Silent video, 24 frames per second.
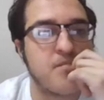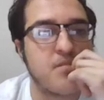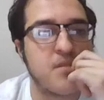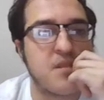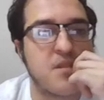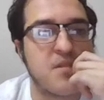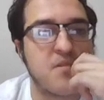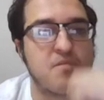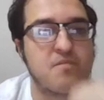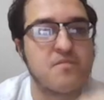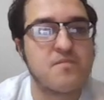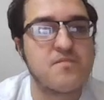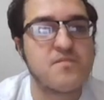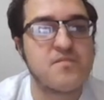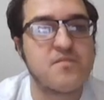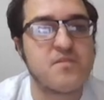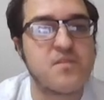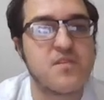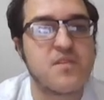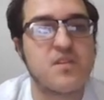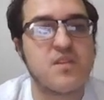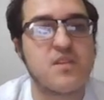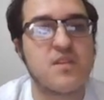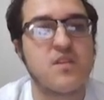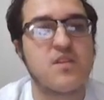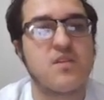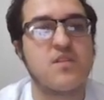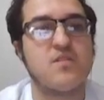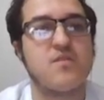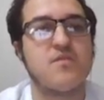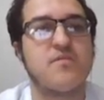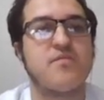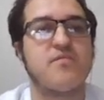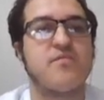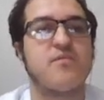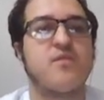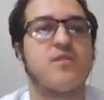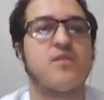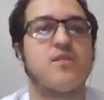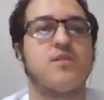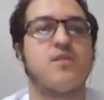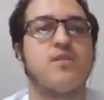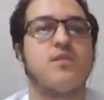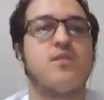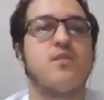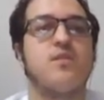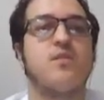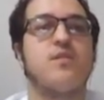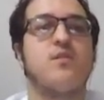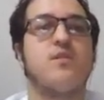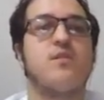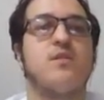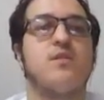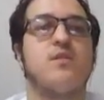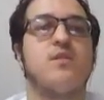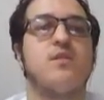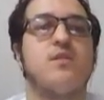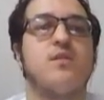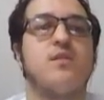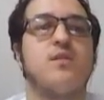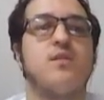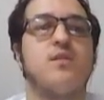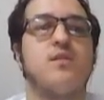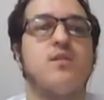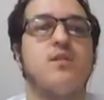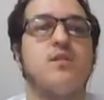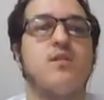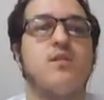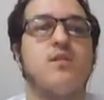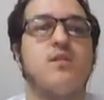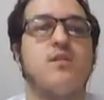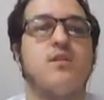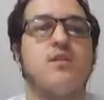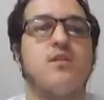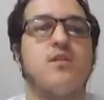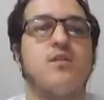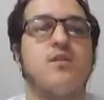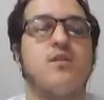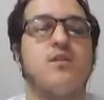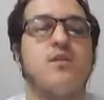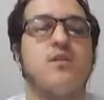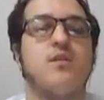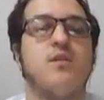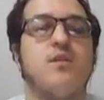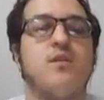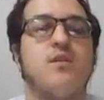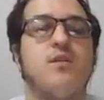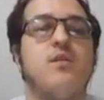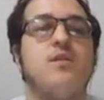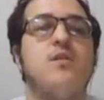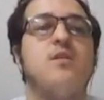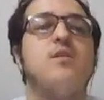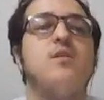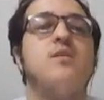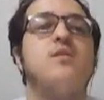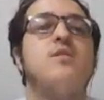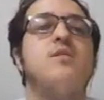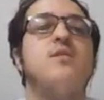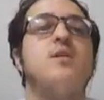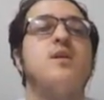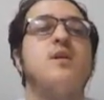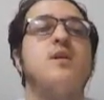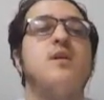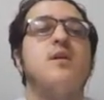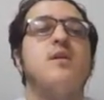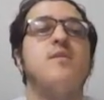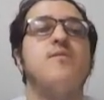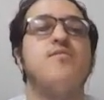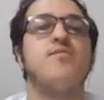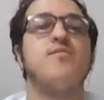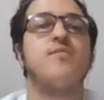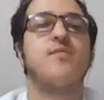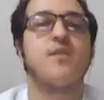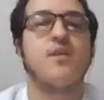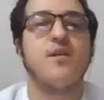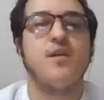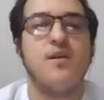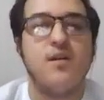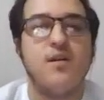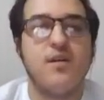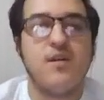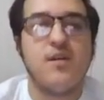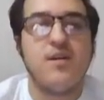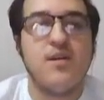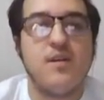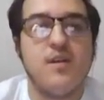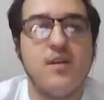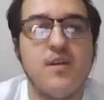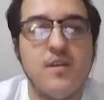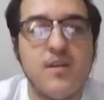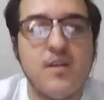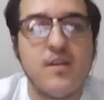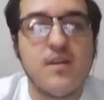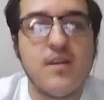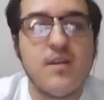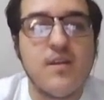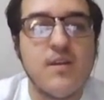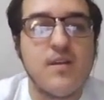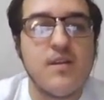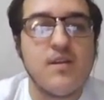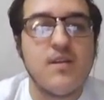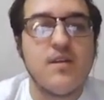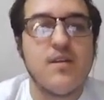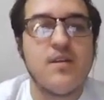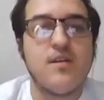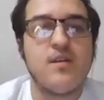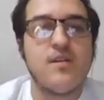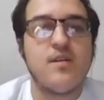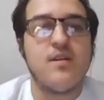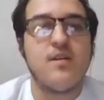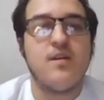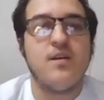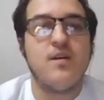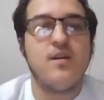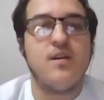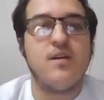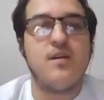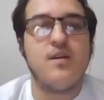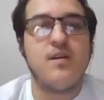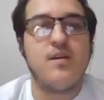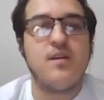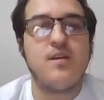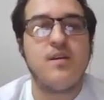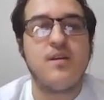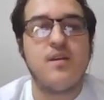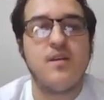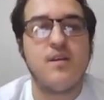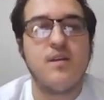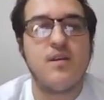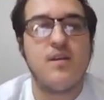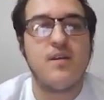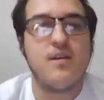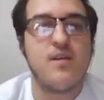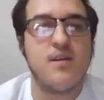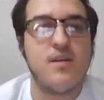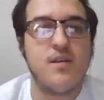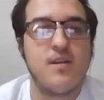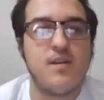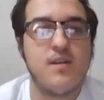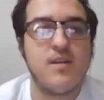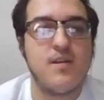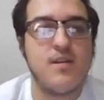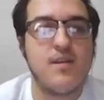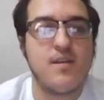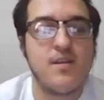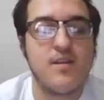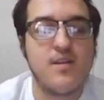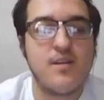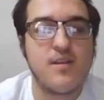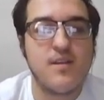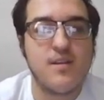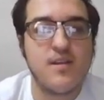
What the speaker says: [no speech]